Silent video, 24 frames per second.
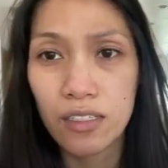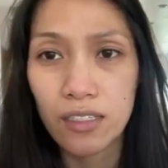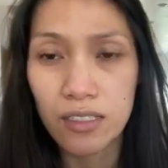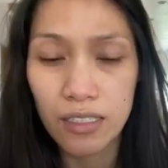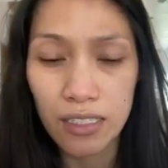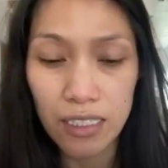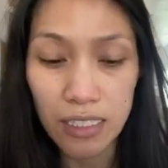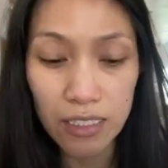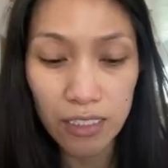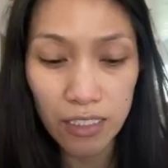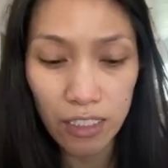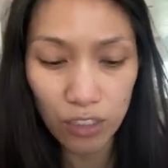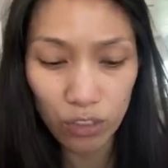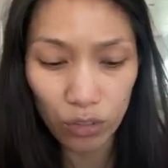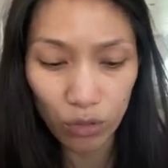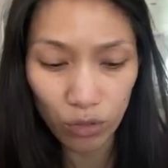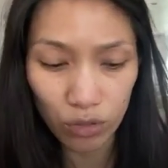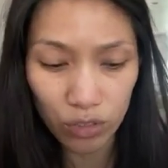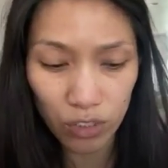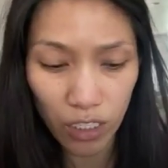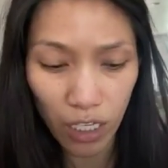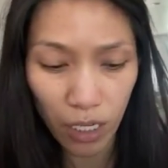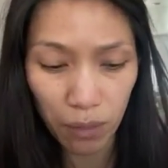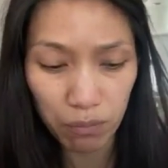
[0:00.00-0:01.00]
eating
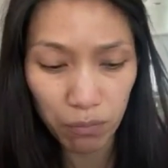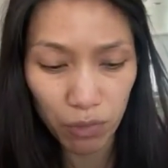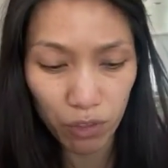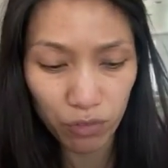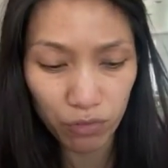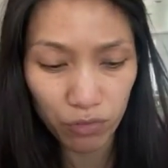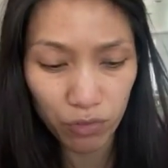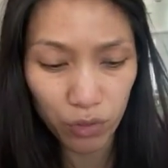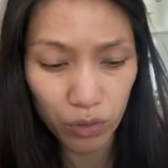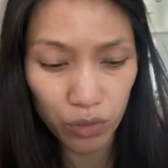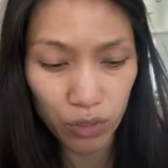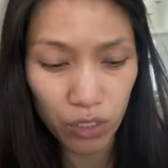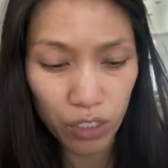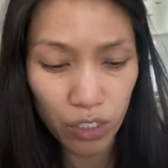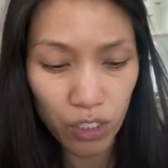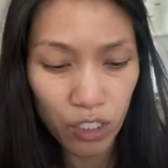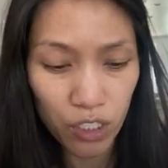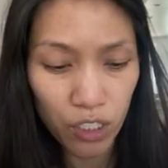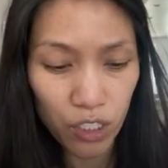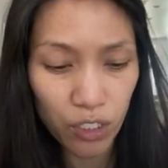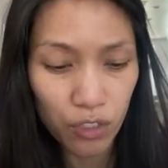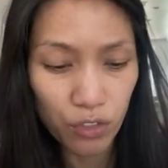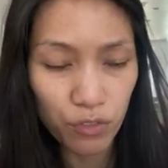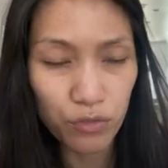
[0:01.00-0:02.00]
those type of food.
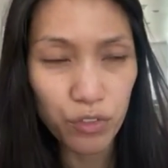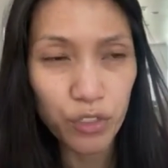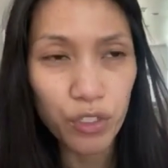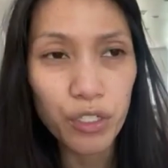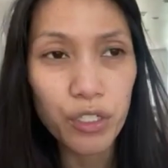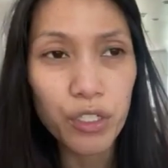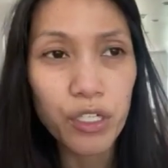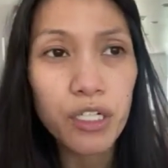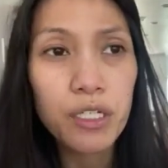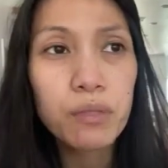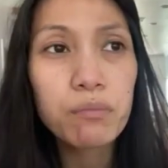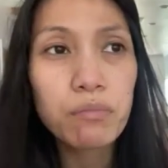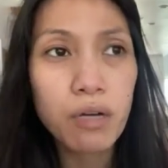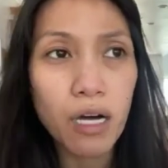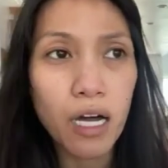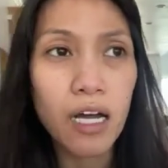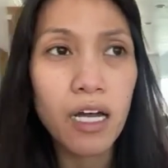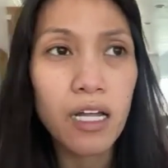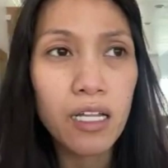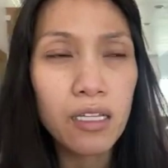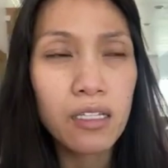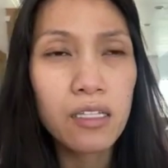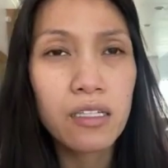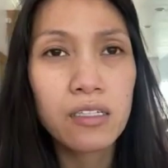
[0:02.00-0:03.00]
For
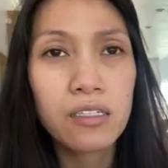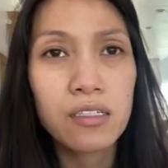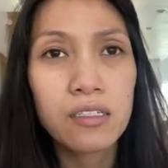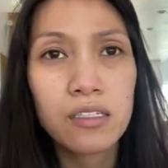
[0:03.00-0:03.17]
herbal,